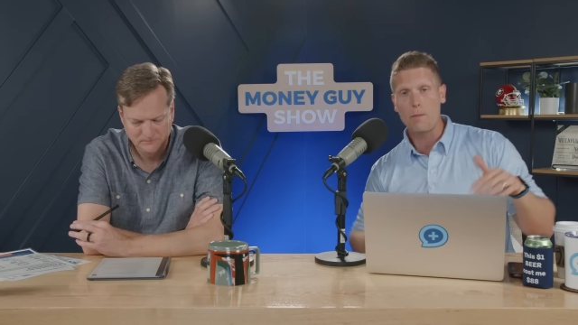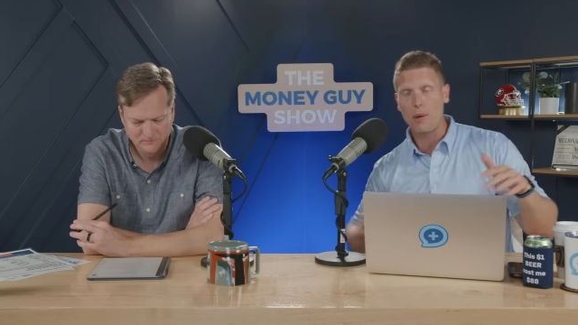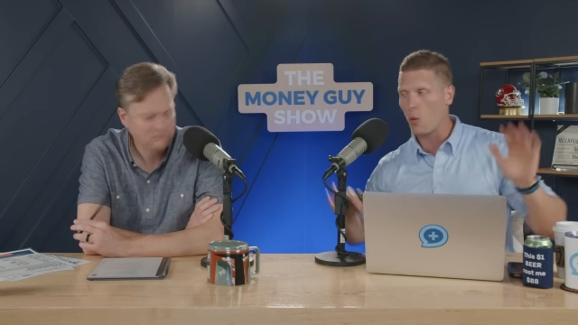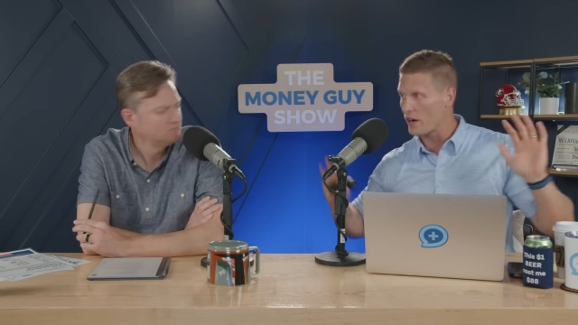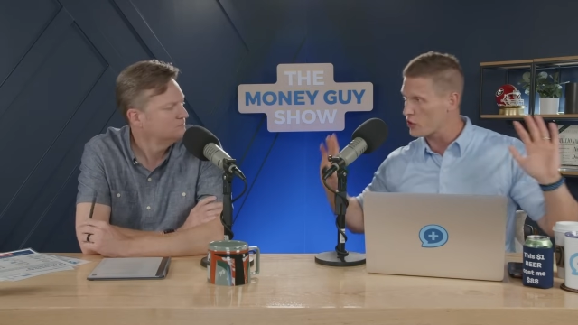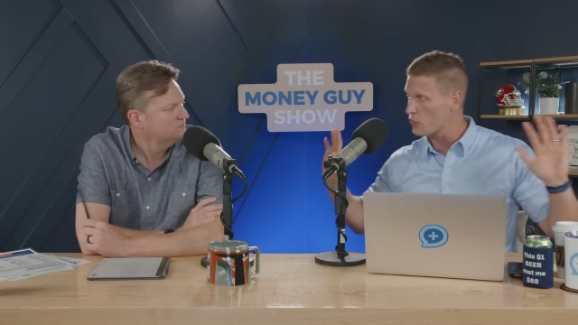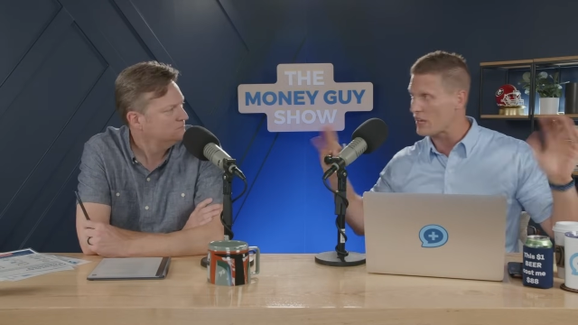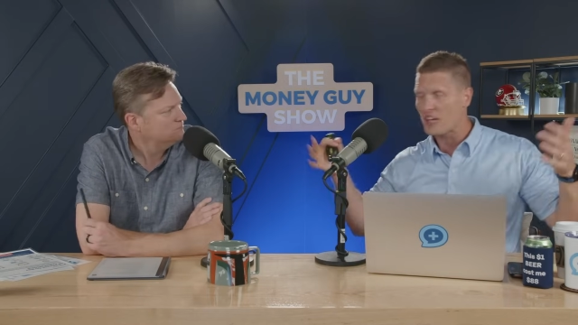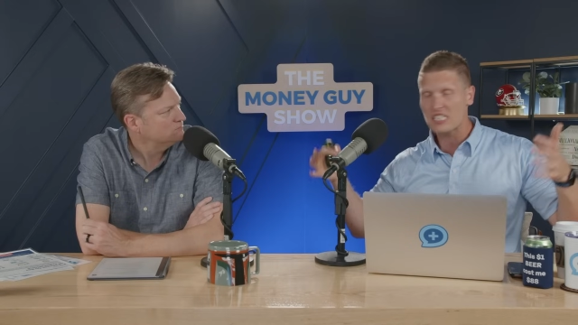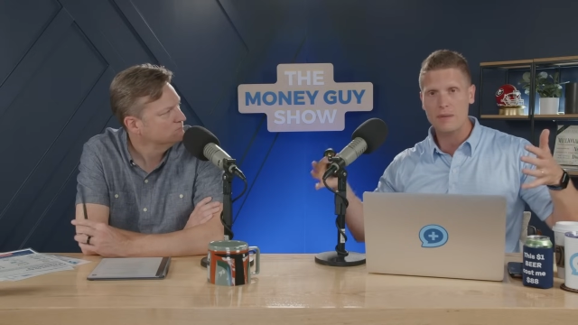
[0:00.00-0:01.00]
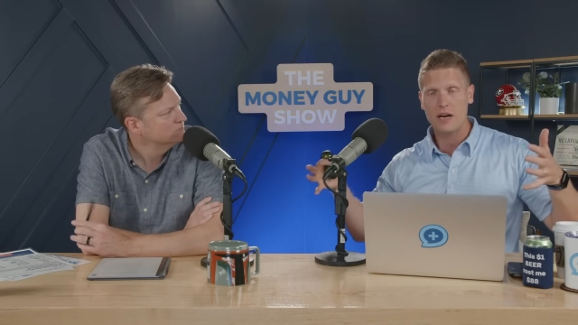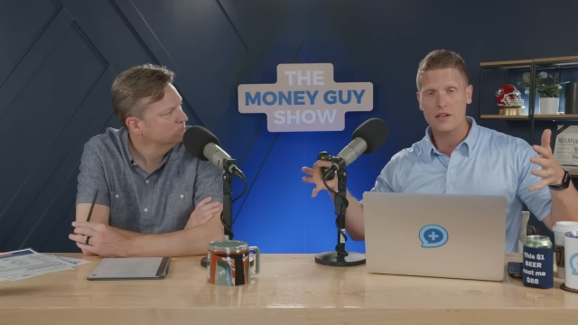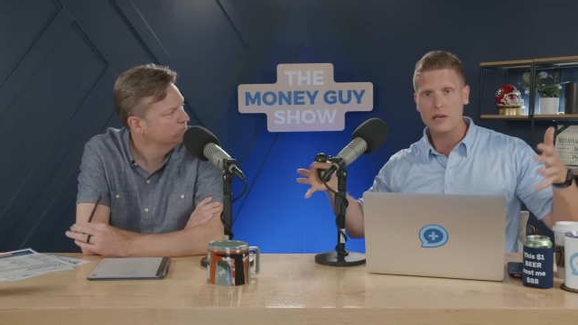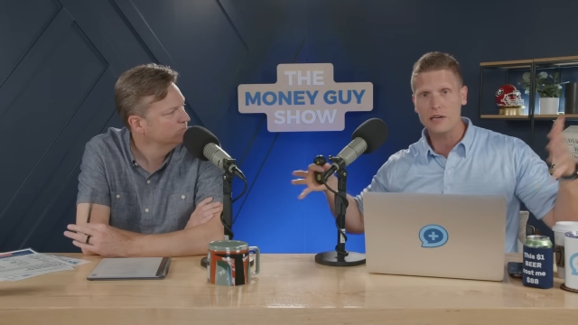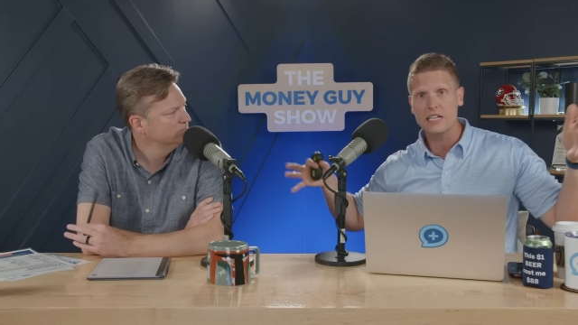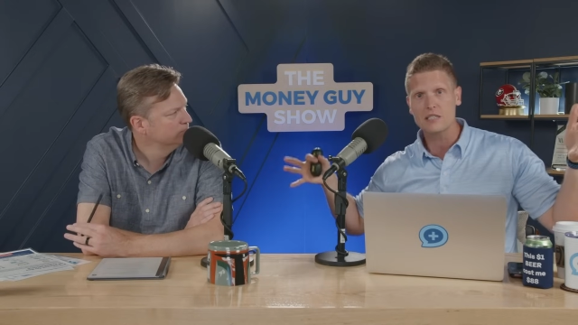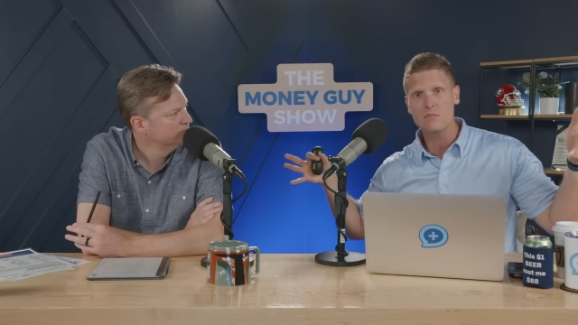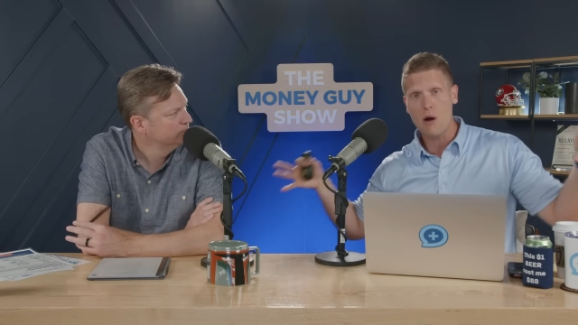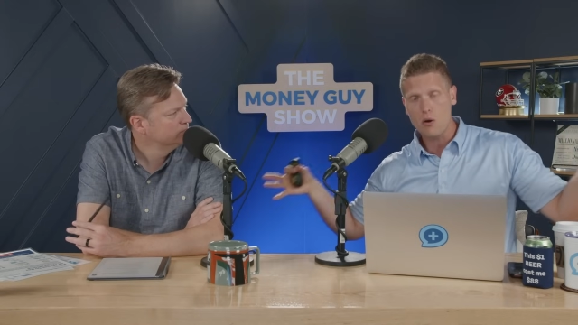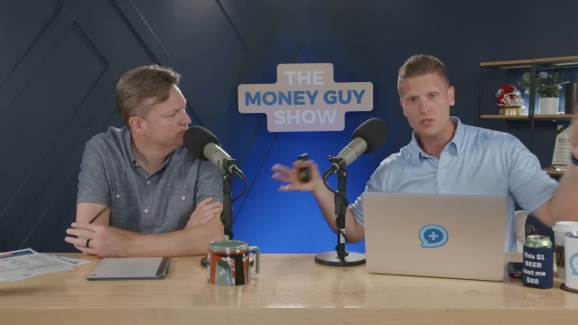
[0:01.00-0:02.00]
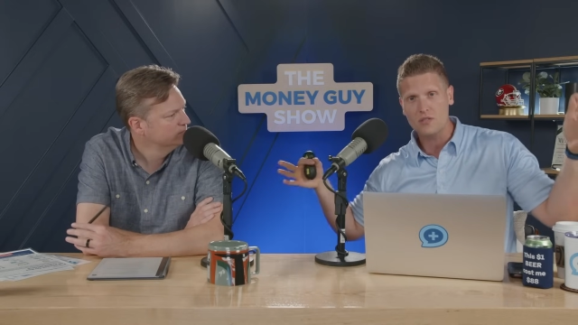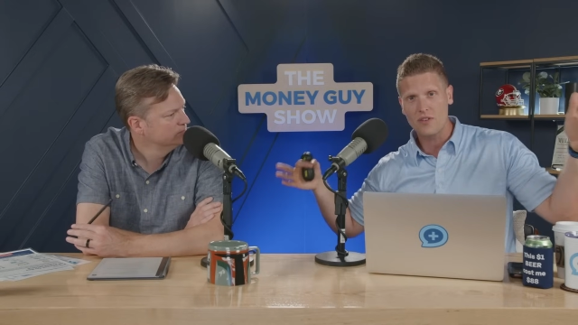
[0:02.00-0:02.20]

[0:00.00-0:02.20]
Speaker 1: But one of the great things about year end is most of